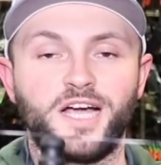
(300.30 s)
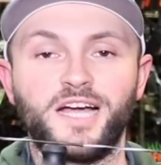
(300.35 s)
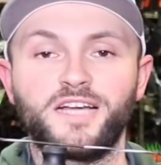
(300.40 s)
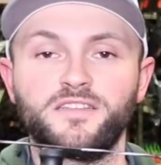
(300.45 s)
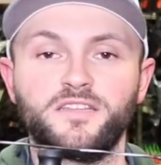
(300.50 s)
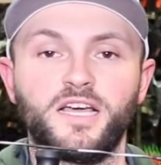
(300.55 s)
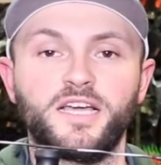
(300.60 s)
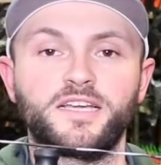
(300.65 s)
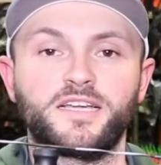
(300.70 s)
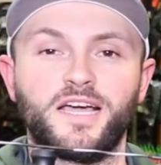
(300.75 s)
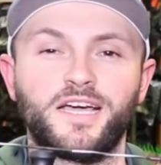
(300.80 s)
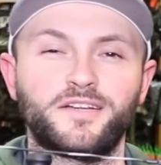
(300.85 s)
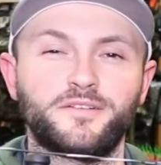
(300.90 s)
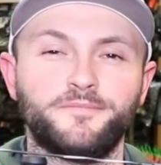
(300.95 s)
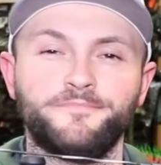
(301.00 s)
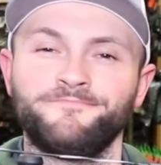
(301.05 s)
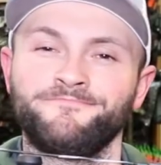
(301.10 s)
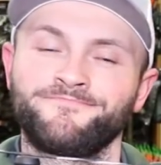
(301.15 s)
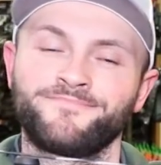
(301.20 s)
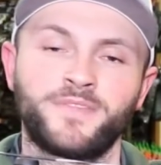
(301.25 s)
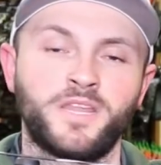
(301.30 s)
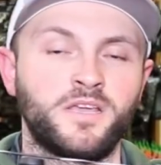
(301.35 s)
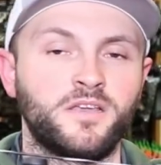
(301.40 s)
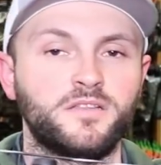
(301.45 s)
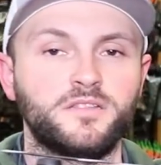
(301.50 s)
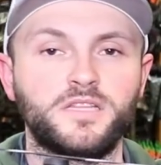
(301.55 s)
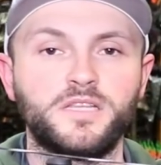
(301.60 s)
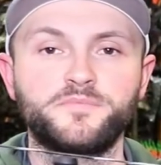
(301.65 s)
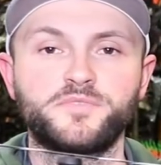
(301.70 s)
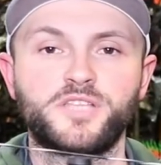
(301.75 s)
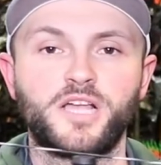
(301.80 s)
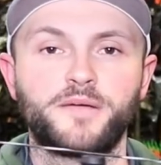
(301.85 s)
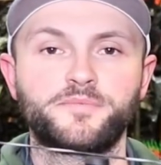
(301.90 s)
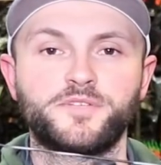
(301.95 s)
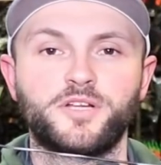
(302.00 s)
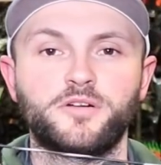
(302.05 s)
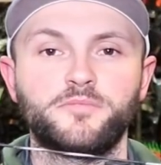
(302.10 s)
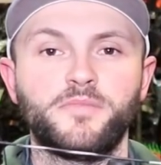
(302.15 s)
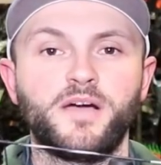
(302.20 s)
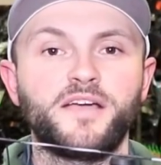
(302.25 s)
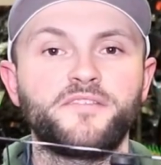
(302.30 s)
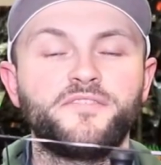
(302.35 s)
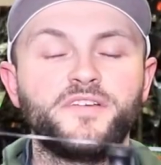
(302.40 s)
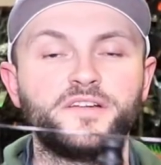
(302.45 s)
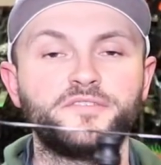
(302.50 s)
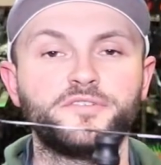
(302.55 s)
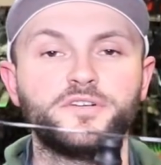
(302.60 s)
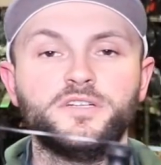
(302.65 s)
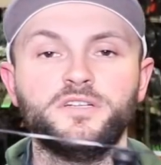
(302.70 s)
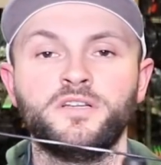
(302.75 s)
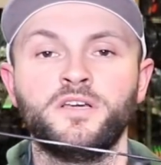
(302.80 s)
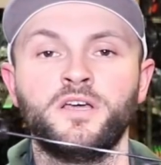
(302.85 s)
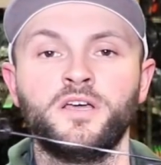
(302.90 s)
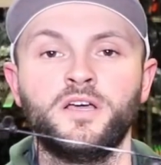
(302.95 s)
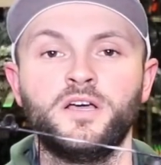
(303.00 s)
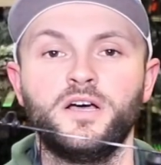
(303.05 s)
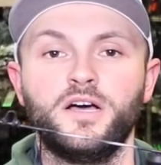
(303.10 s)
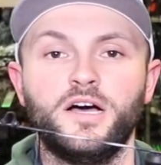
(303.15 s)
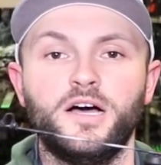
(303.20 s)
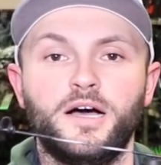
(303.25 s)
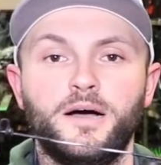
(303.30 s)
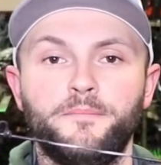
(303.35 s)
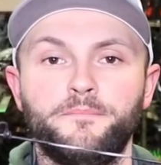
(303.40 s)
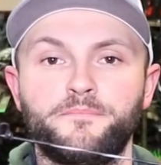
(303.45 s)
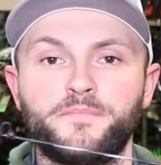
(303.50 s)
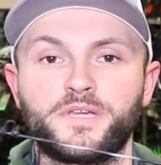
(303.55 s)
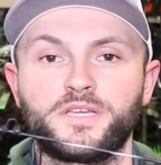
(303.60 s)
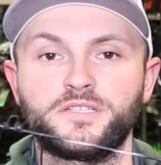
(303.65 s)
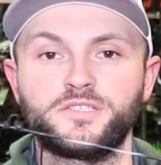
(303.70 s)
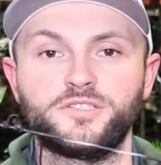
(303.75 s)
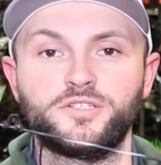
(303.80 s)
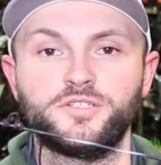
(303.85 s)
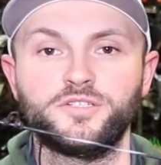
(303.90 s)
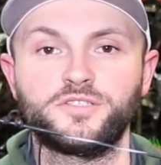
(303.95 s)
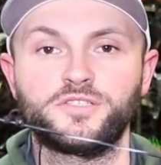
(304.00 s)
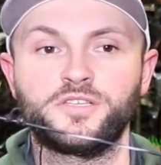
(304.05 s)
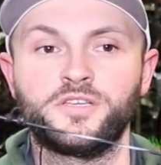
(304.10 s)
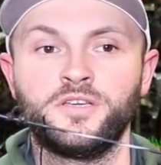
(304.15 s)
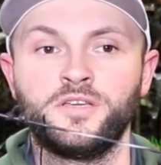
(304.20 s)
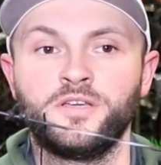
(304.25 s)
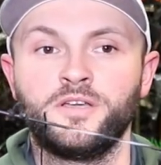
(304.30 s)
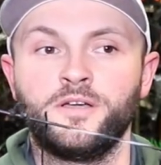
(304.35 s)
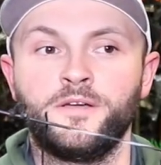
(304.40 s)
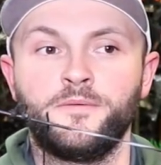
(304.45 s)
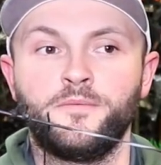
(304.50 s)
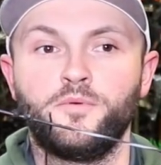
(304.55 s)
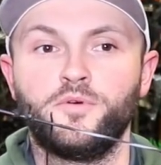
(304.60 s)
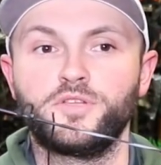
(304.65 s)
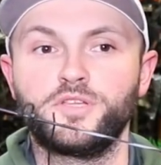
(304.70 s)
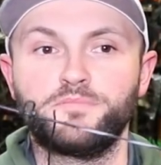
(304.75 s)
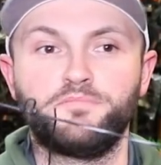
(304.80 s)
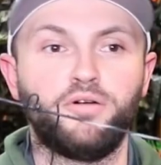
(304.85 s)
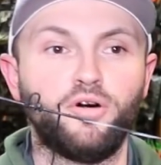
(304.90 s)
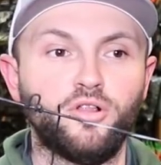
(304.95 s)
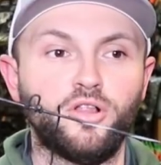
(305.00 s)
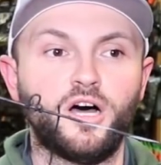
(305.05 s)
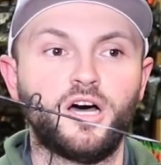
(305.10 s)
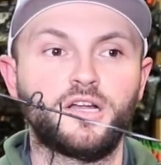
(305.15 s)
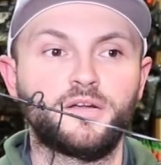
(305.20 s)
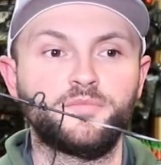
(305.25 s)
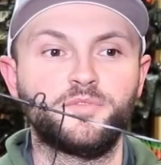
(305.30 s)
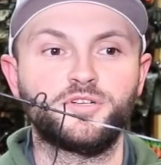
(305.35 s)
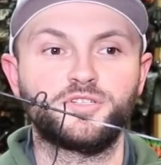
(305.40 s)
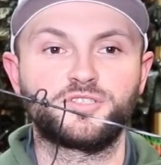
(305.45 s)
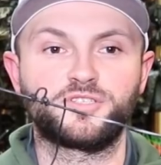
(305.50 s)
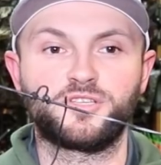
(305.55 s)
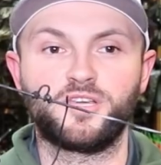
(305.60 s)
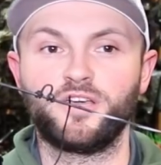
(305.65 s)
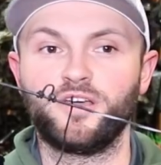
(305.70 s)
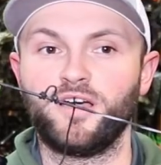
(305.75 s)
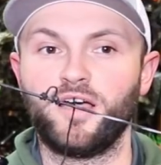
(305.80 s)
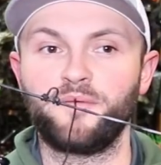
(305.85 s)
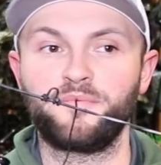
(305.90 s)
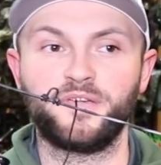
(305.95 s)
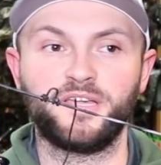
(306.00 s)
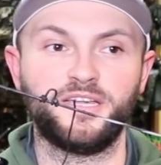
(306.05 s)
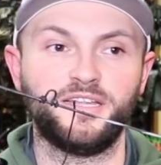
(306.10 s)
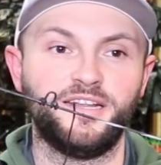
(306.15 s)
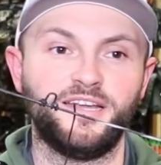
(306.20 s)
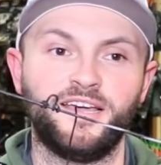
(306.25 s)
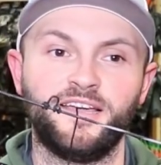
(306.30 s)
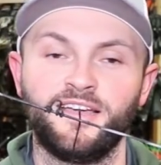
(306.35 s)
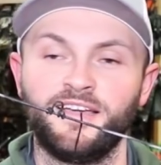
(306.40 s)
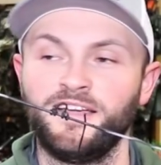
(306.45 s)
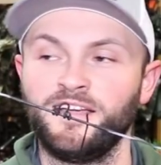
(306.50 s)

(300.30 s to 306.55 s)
I like. I don't, limb stops aren't my favorite, because there's, when you pull on them, there's, I mean,